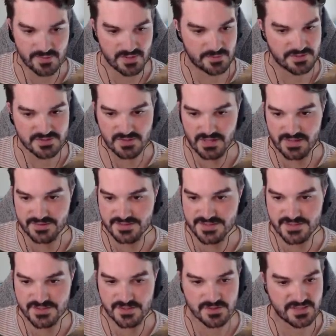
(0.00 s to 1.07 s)
able to do either.
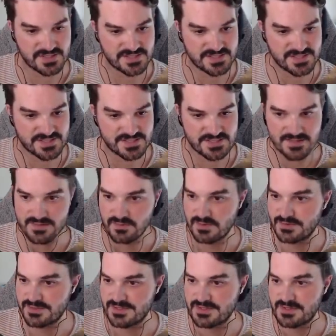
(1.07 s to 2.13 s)
So instead, what
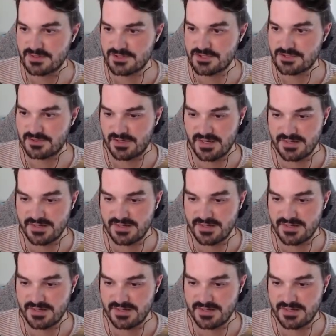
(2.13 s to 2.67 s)
we'll do, I'll try